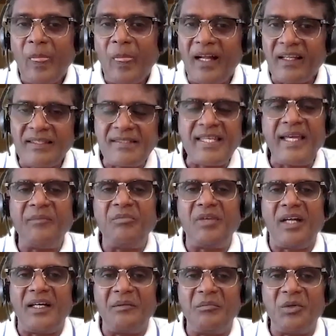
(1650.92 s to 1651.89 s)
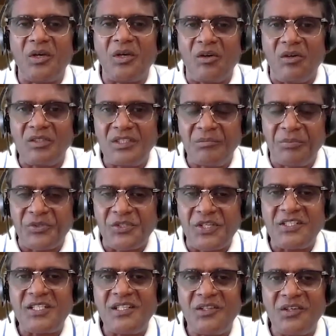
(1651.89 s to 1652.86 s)
At the same time, you're also
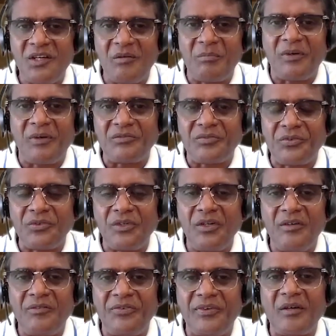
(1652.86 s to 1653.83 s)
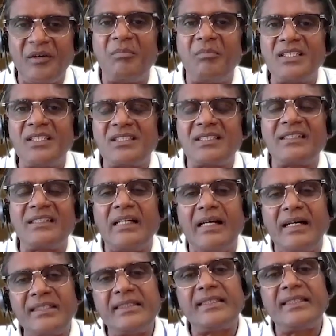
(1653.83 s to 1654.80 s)
positioning your portfolio for much
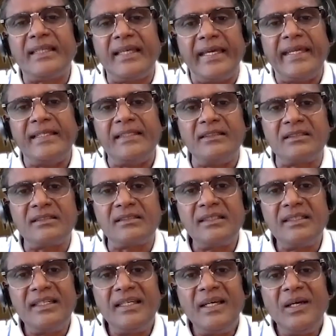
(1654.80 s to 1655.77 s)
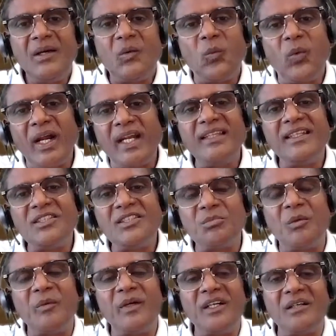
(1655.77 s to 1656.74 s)
larger gains when this
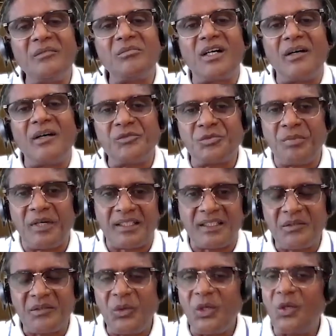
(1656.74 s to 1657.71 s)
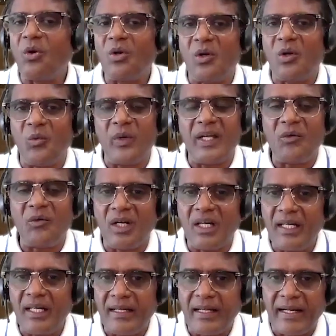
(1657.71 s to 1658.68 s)
momentum comes back. We don't know when,
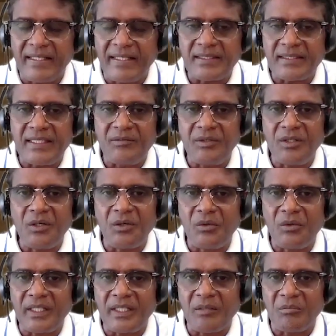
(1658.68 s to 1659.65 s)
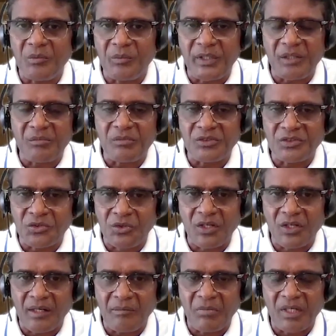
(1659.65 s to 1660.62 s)
only in hindsight we'll know when the momentum is going
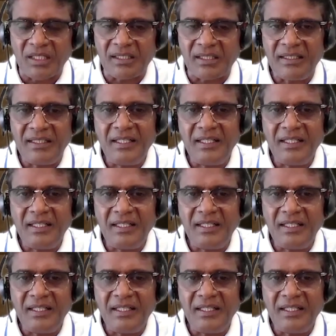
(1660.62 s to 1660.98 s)
to come back.